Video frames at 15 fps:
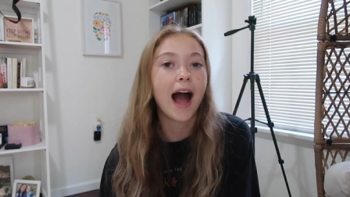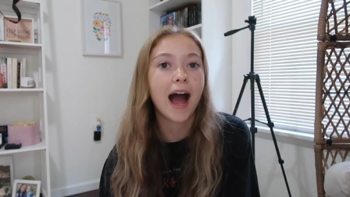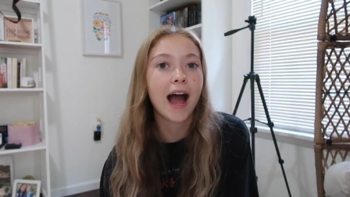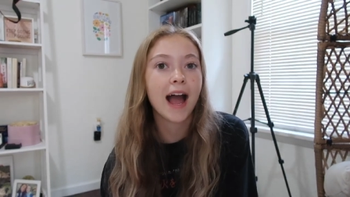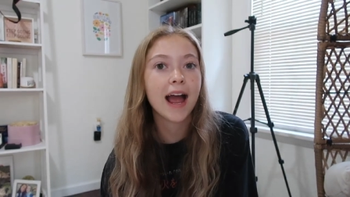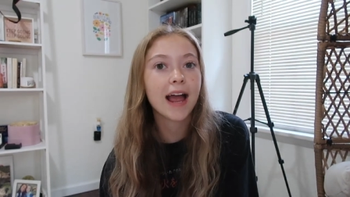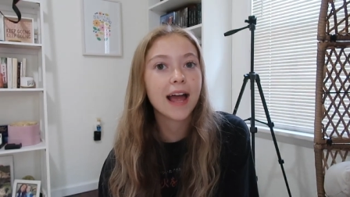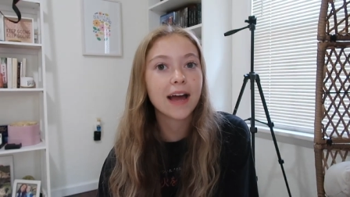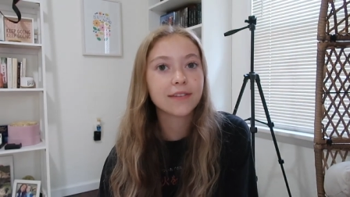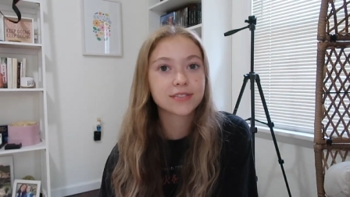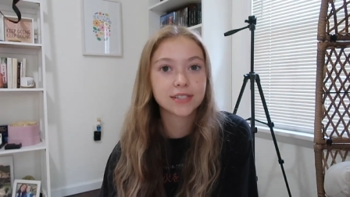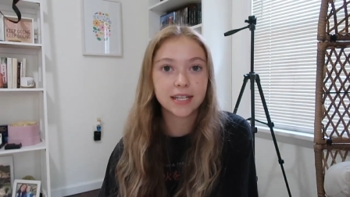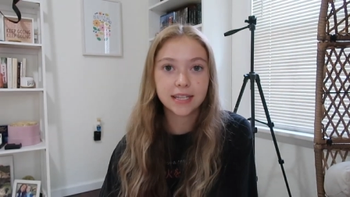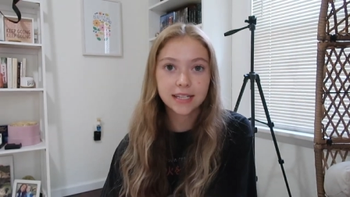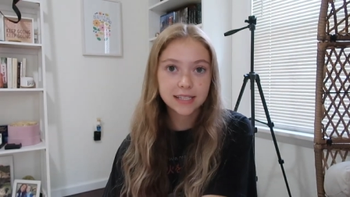I have
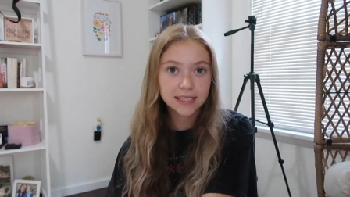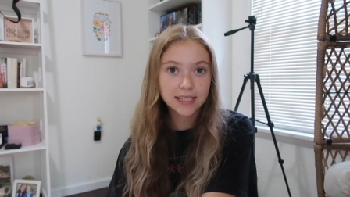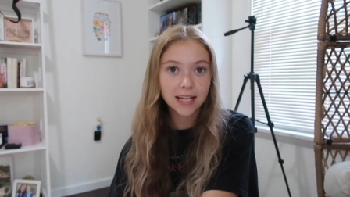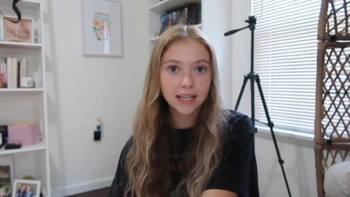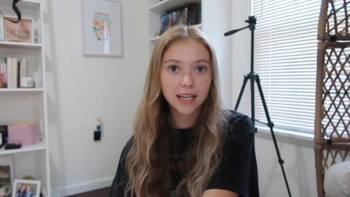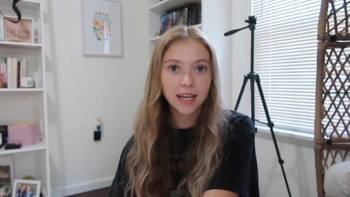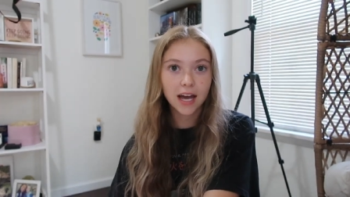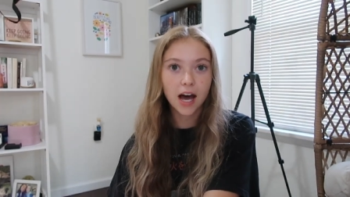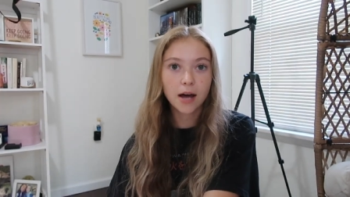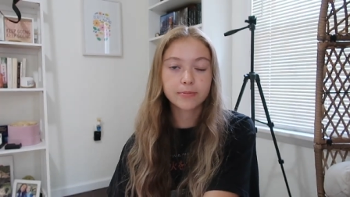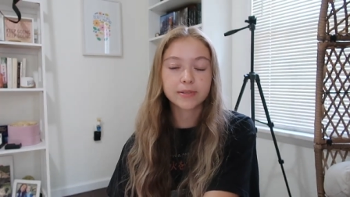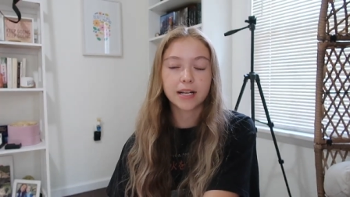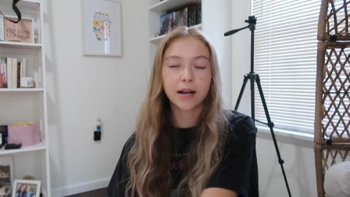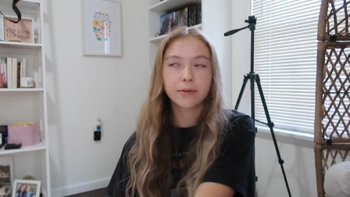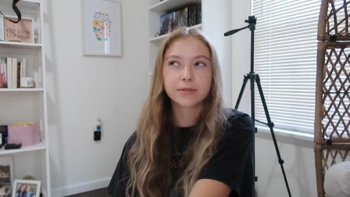seen the Stanley
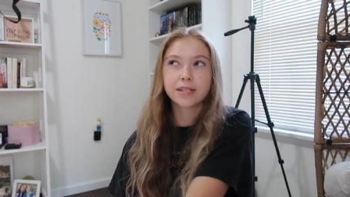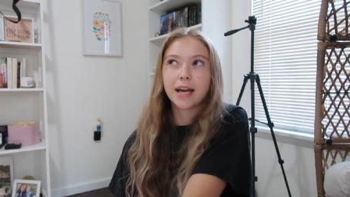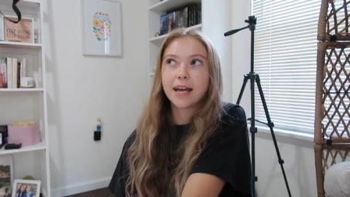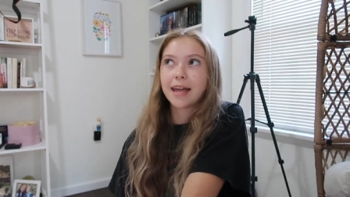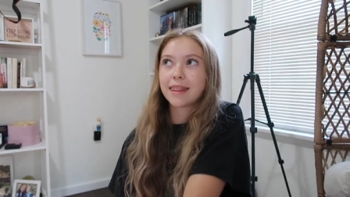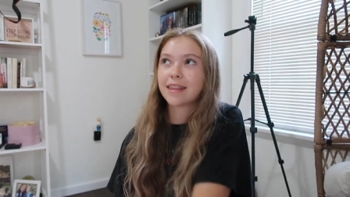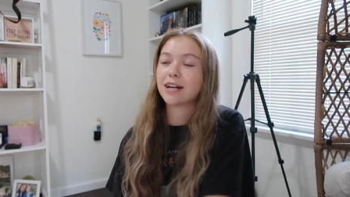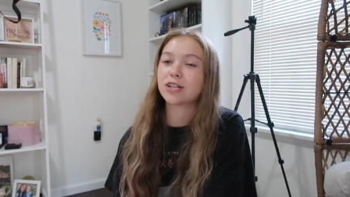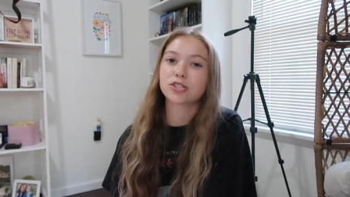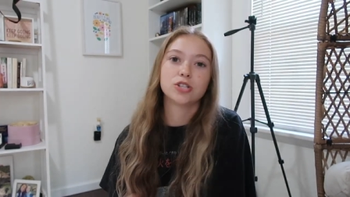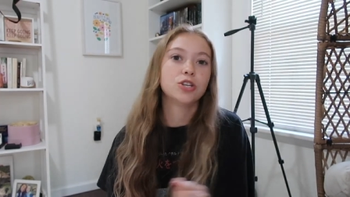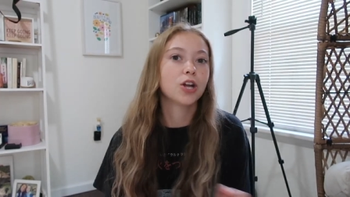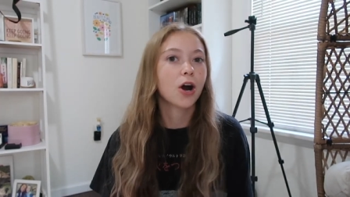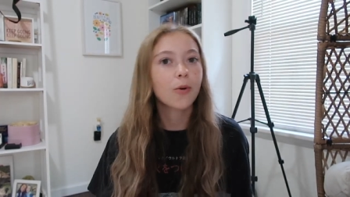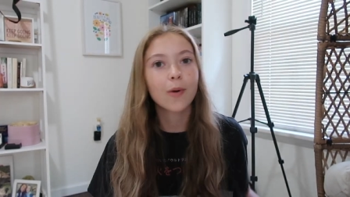Cups, and I was like, there's
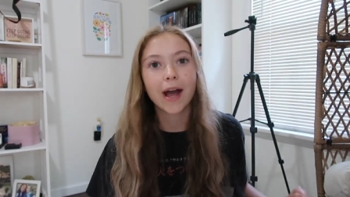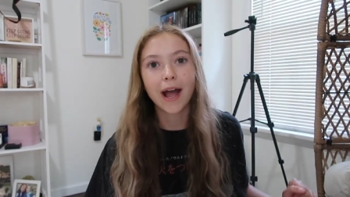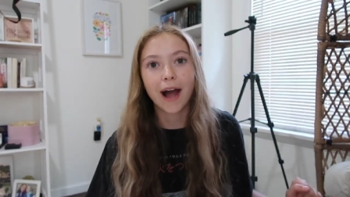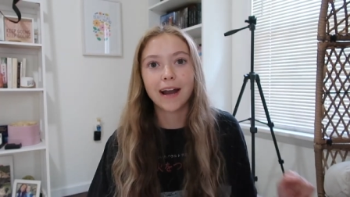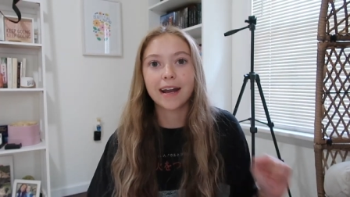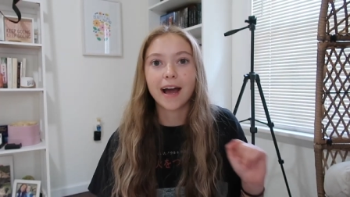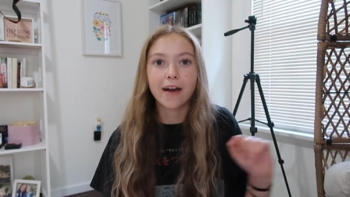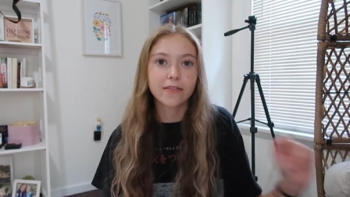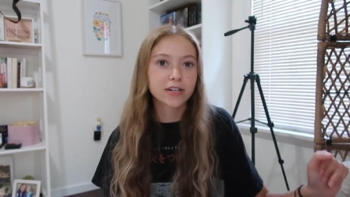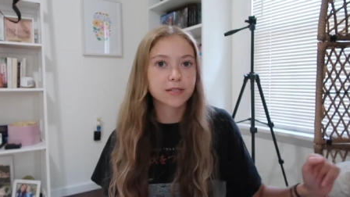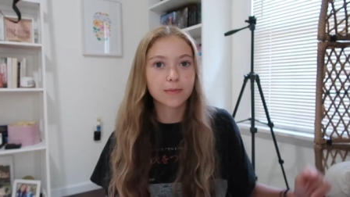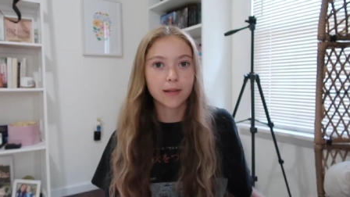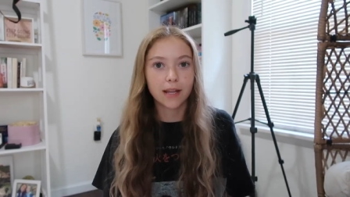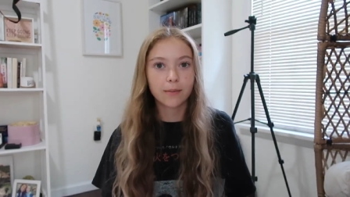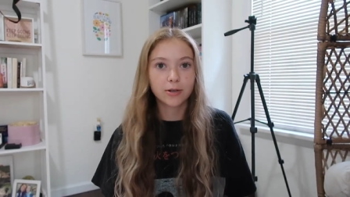no way I'd ever
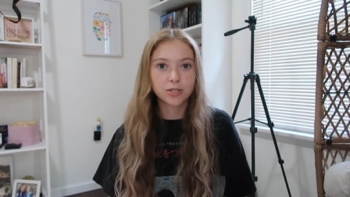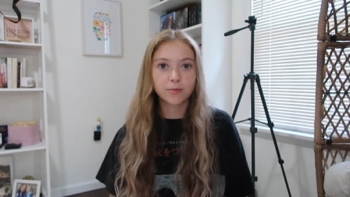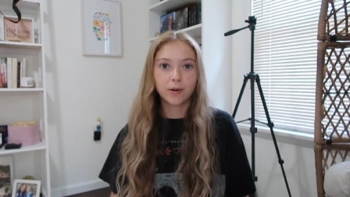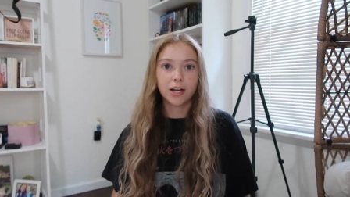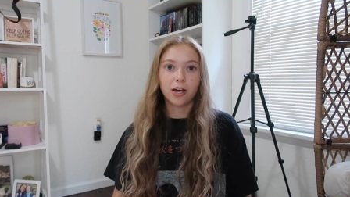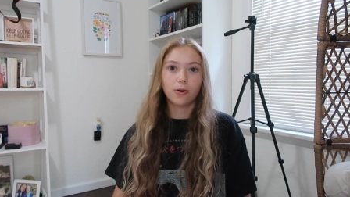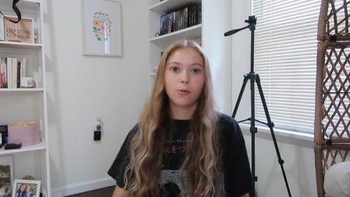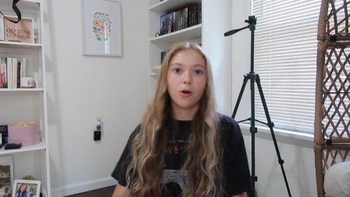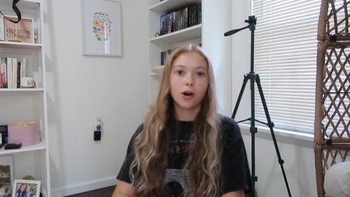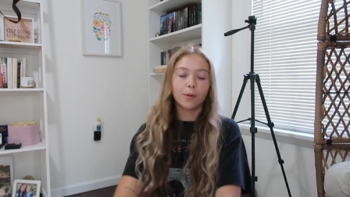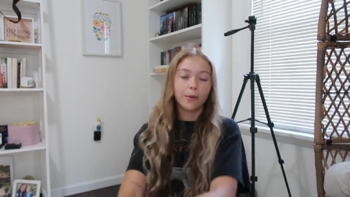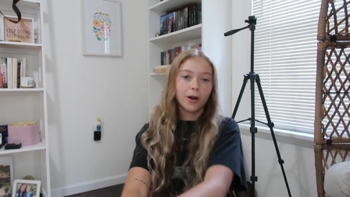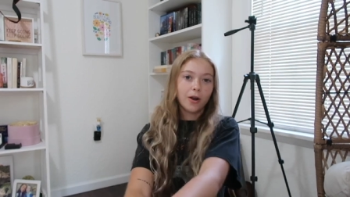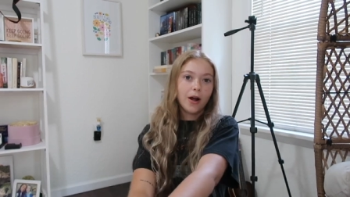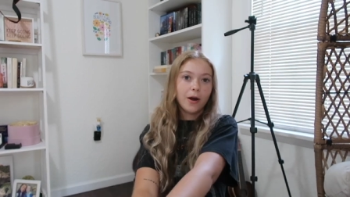spend that much money on a
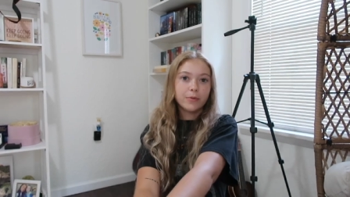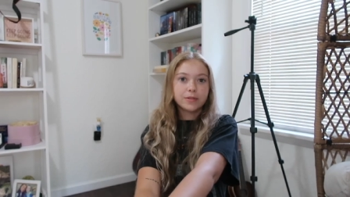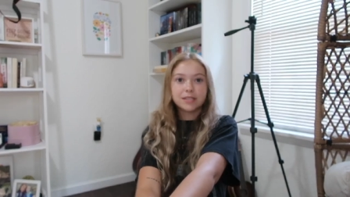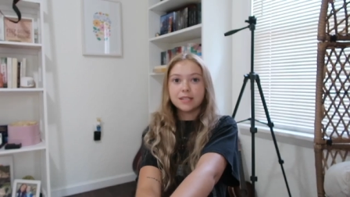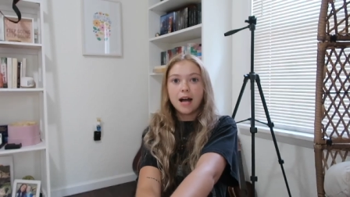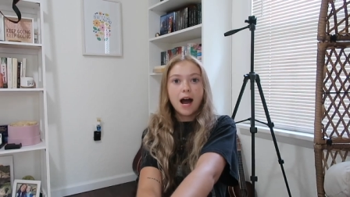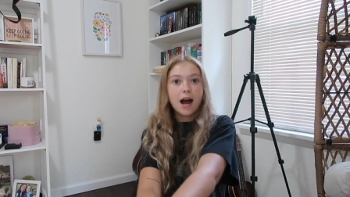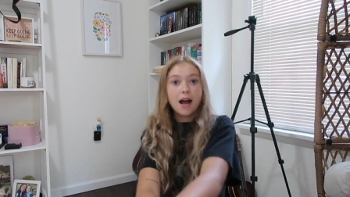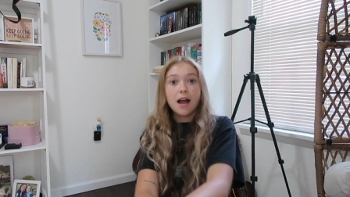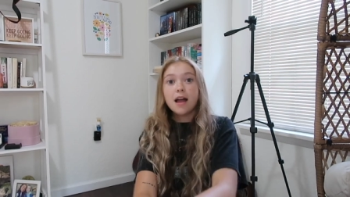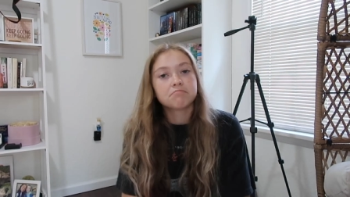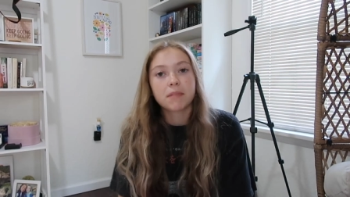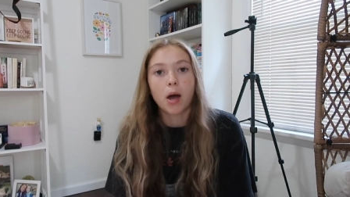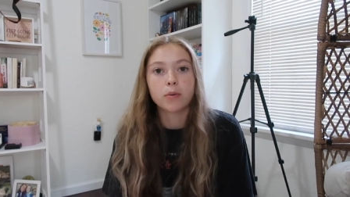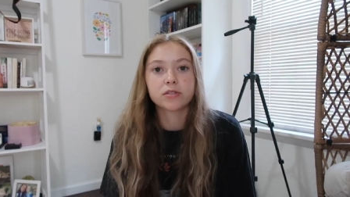water bottle. I was not,
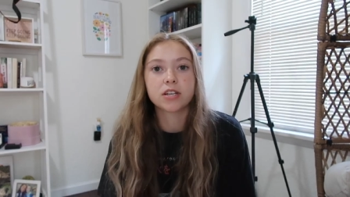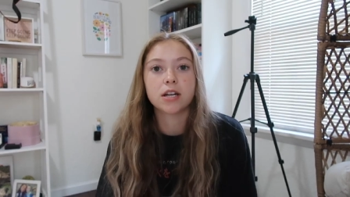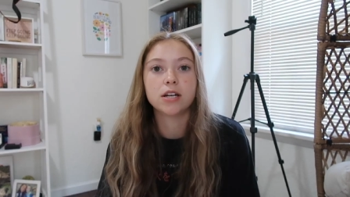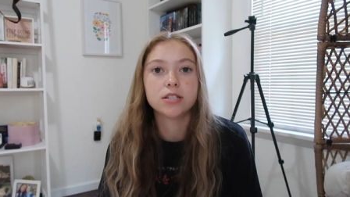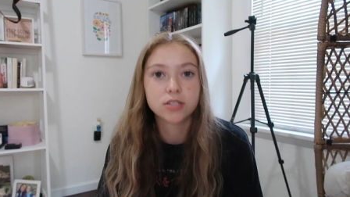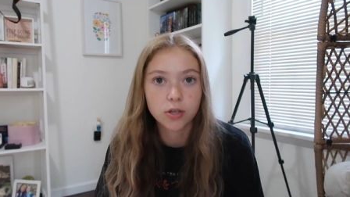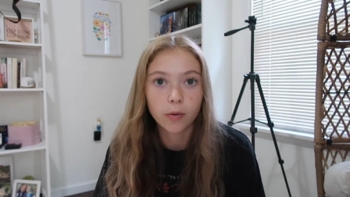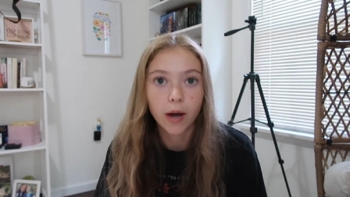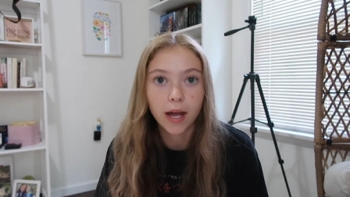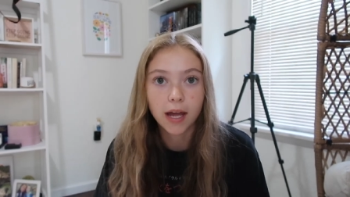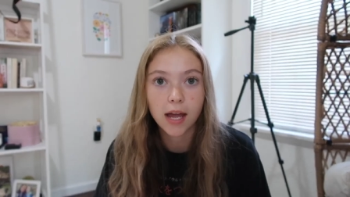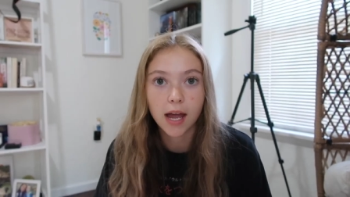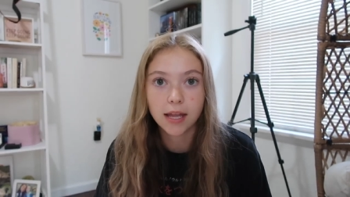I wasn't gonna do it.